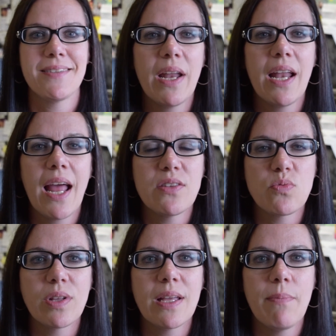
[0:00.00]
But it has
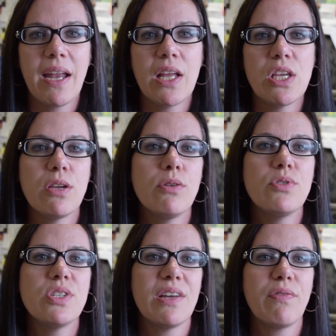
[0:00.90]
really made a
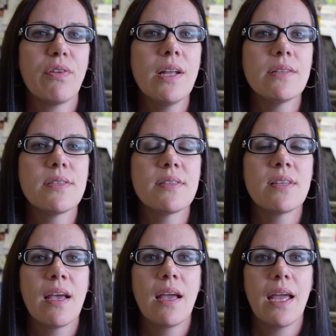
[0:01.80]
huge difference
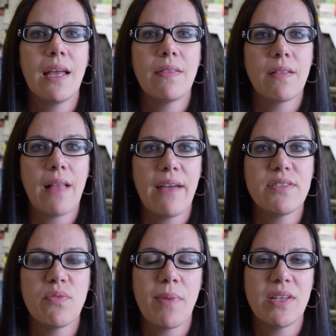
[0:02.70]
in the lives of my